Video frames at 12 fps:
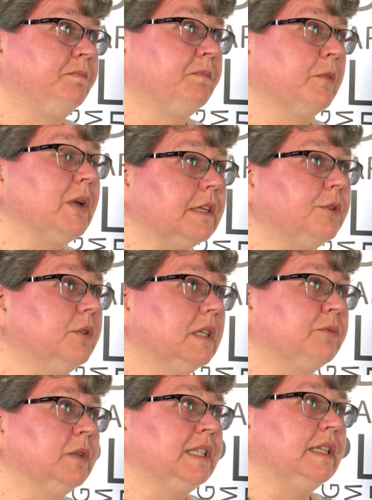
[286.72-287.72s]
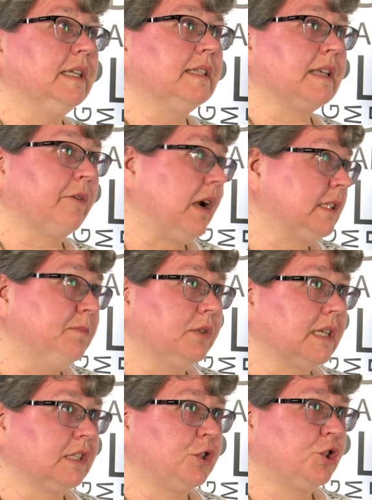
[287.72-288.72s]
We can do it within this Erasmus
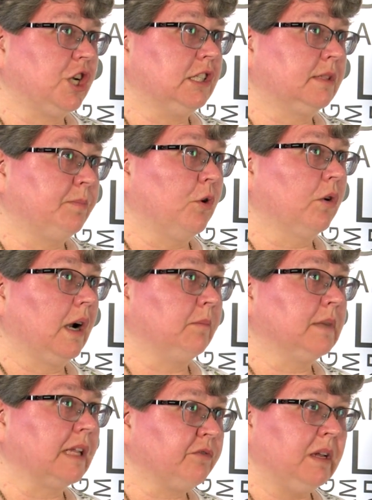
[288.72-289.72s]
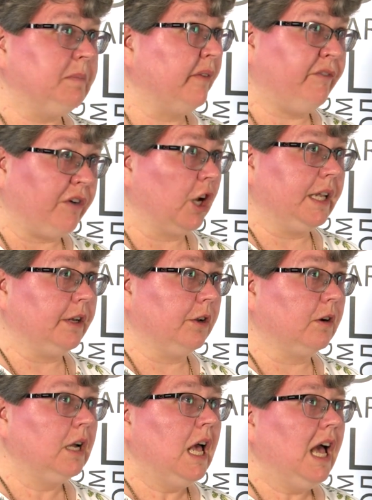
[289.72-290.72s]
exchange program. That will be fine,
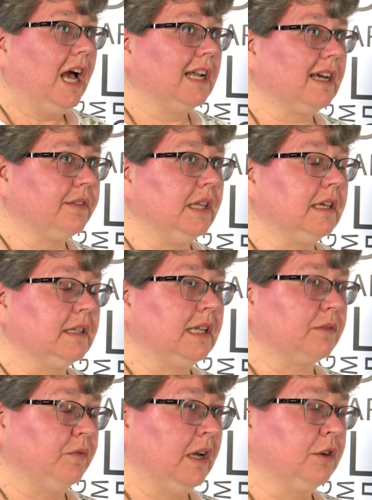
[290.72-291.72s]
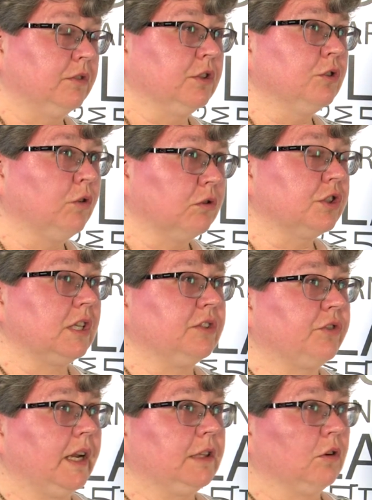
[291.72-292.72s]
no? And I think that we are going to
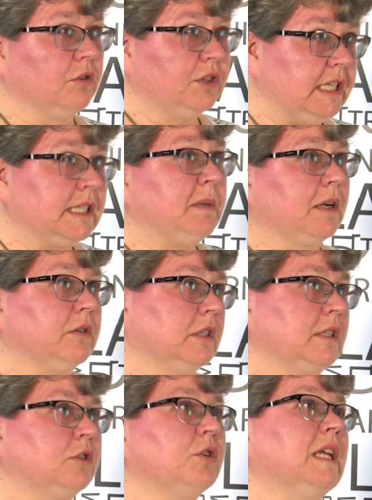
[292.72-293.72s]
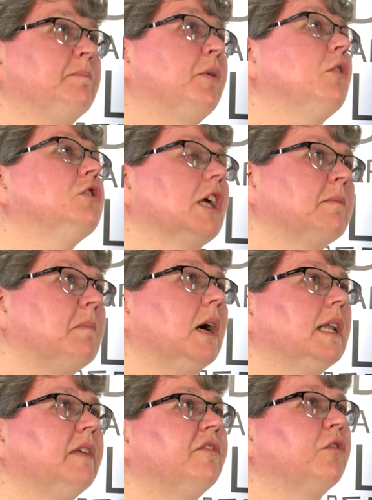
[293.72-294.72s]
concentrate on this, because to get project
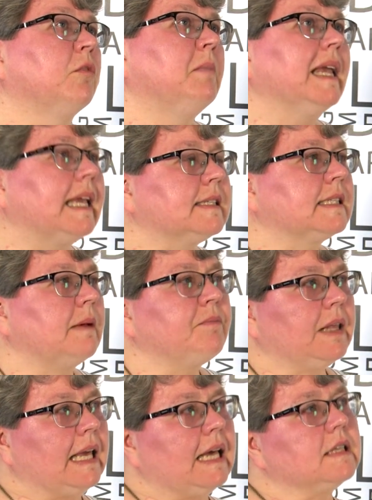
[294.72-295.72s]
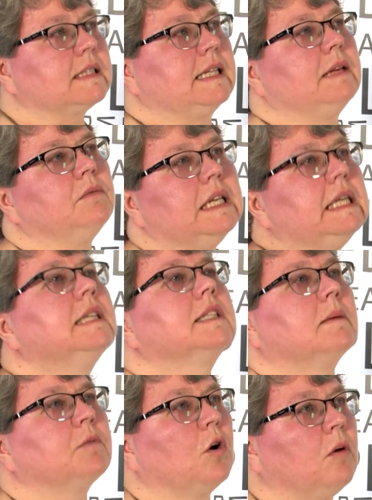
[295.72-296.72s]
money for making something else, then we need
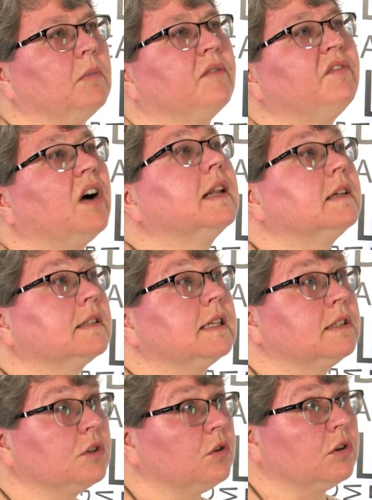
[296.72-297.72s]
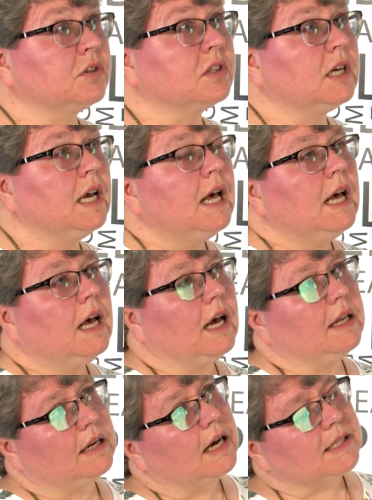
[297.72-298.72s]
some common financing source.
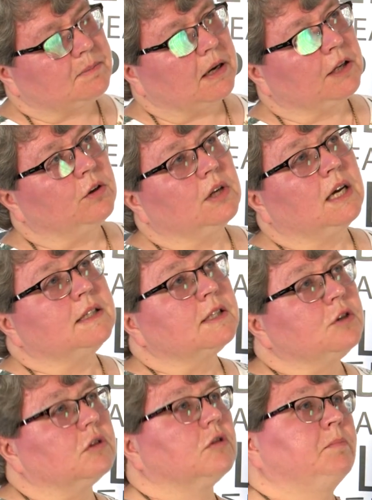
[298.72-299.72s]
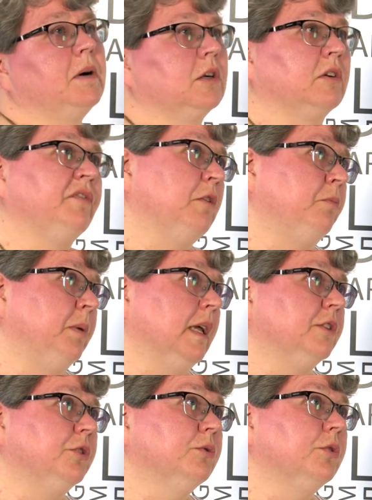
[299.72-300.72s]
And as Macedonia is not a part of
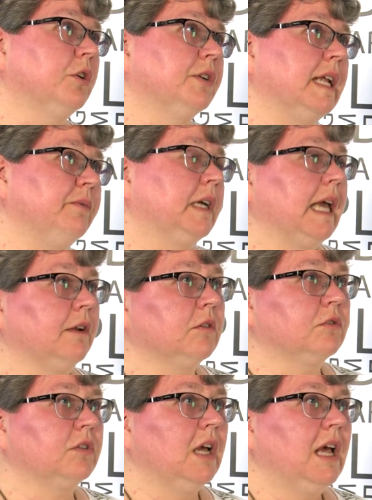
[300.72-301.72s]
European Union, then we cannot